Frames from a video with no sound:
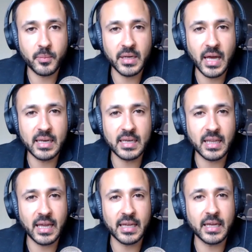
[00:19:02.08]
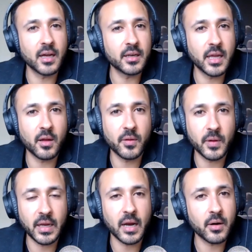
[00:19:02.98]
but not in like an
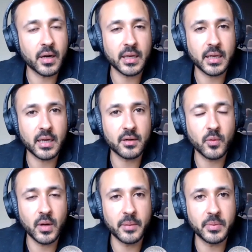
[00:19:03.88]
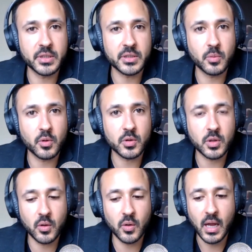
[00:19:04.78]
unhealthy, arrogant kind of way, but just more
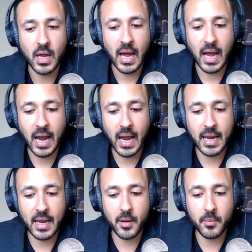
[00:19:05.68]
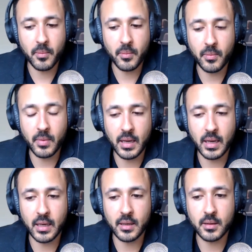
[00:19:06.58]
so, I am
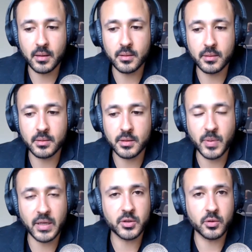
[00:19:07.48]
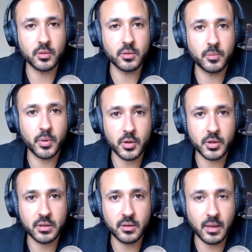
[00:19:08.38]
a special
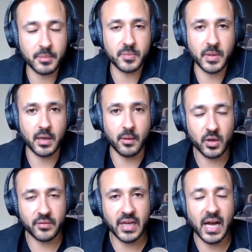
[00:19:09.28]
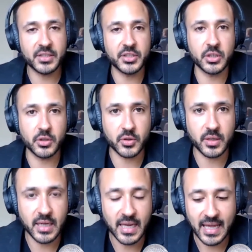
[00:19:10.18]
person. I'm one of God's
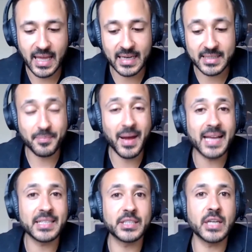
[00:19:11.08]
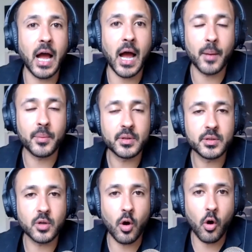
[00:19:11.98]
children, and it's my job
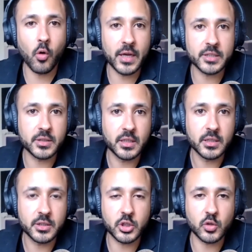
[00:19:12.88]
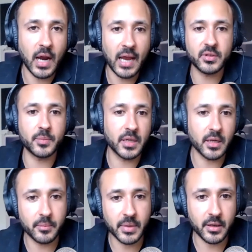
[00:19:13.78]
to always strive to
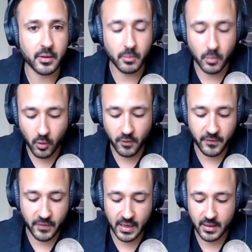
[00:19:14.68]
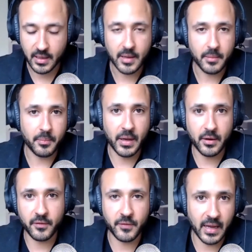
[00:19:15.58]
become better, more fit,
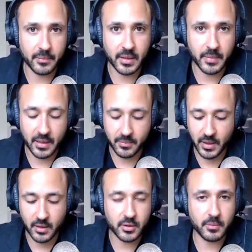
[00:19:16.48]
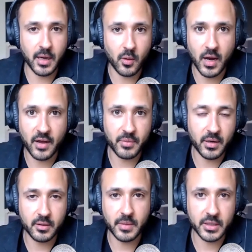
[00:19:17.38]
better family man, better to my wife,
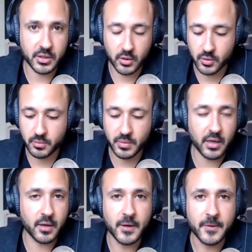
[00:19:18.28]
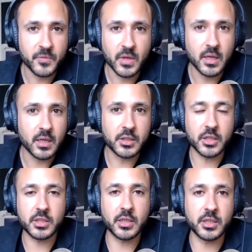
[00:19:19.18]
better to my children, better,
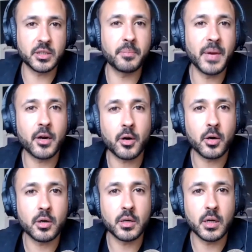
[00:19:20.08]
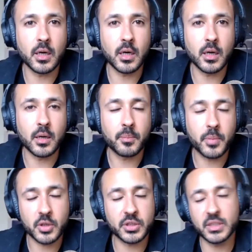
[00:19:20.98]
just a better
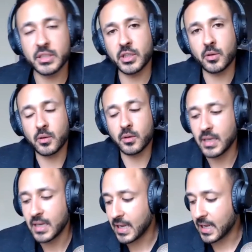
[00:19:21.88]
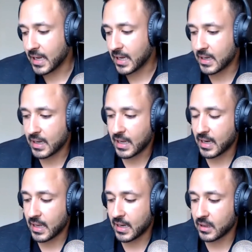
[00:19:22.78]
person in general. And
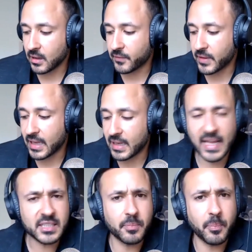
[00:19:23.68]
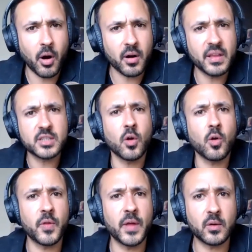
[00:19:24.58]
I love that. And that's part of this
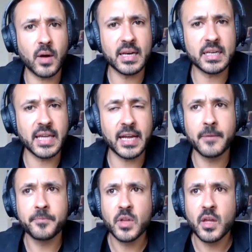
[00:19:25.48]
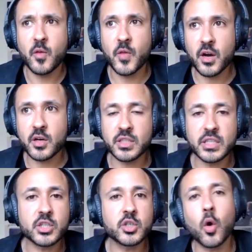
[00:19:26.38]
whole thing, right? It's like, there's
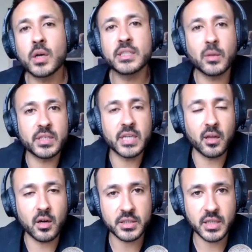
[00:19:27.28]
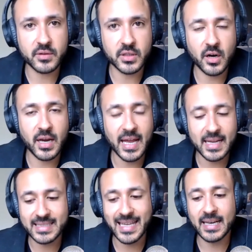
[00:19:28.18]
these stories that we tell ourselves in our
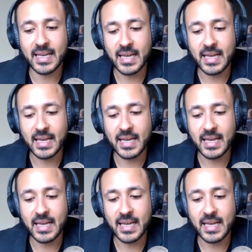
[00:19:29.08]
heads that